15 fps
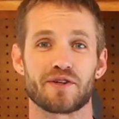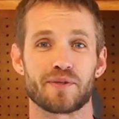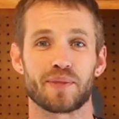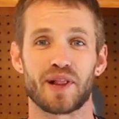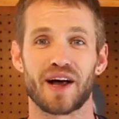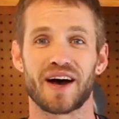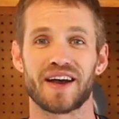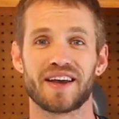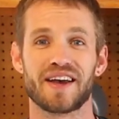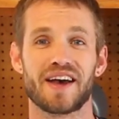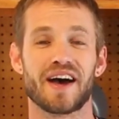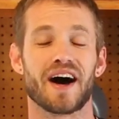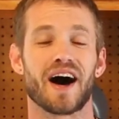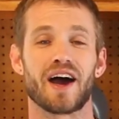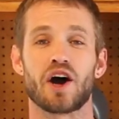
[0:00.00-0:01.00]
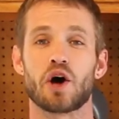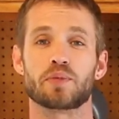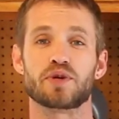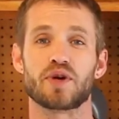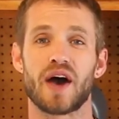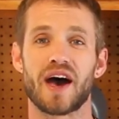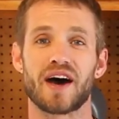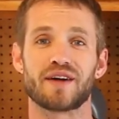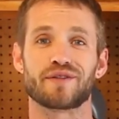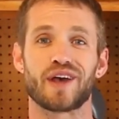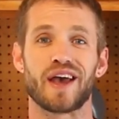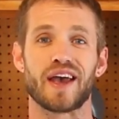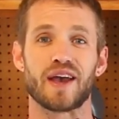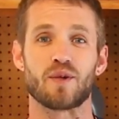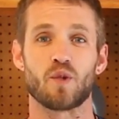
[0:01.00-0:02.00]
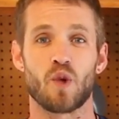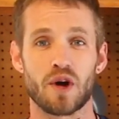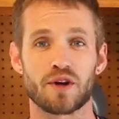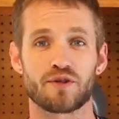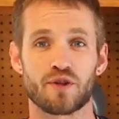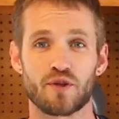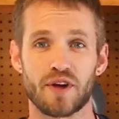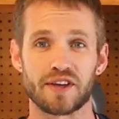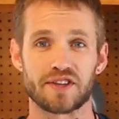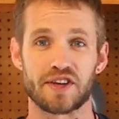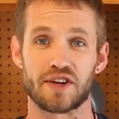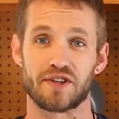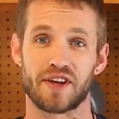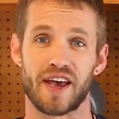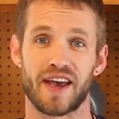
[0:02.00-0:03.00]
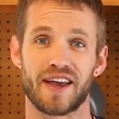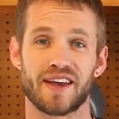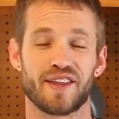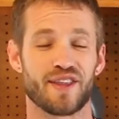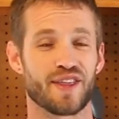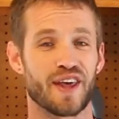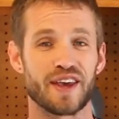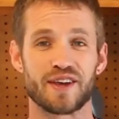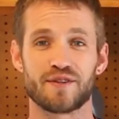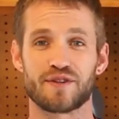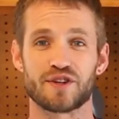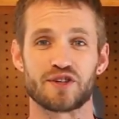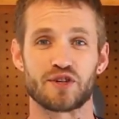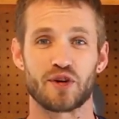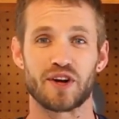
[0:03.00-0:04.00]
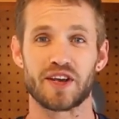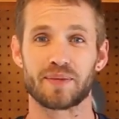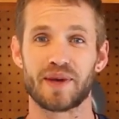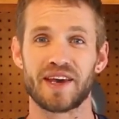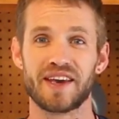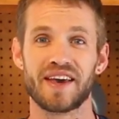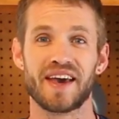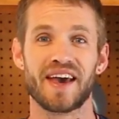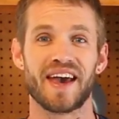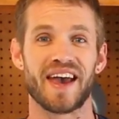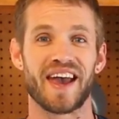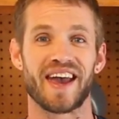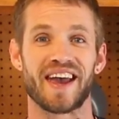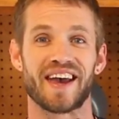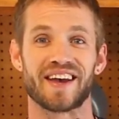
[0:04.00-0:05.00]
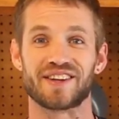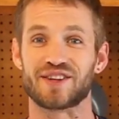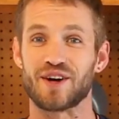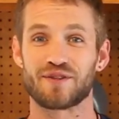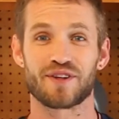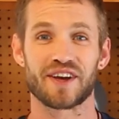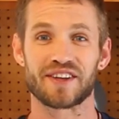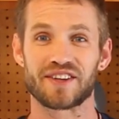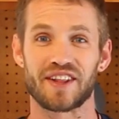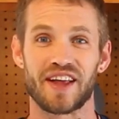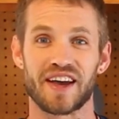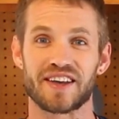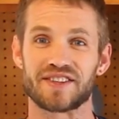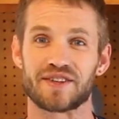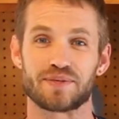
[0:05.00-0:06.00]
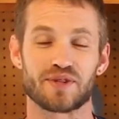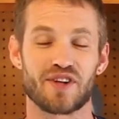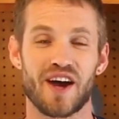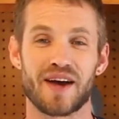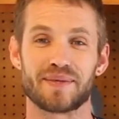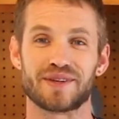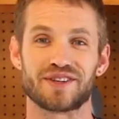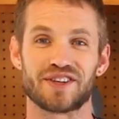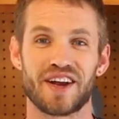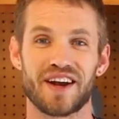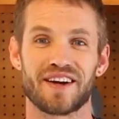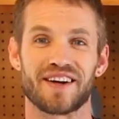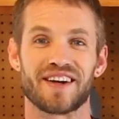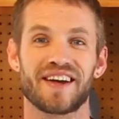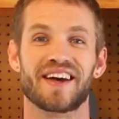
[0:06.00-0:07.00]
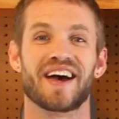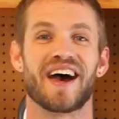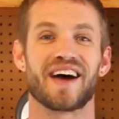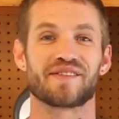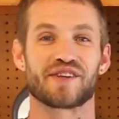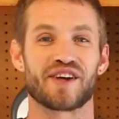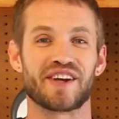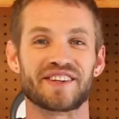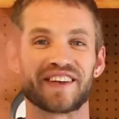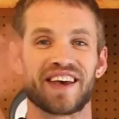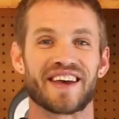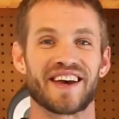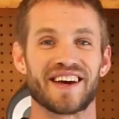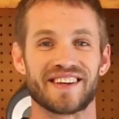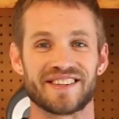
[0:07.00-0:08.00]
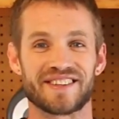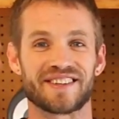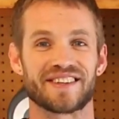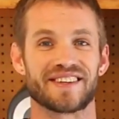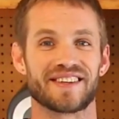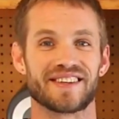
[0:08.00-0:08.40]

reply. I hope you have a wonderful rest of your day. Thank you for joining me. And don't forget to like and subscribe and share. Have a great day, guys.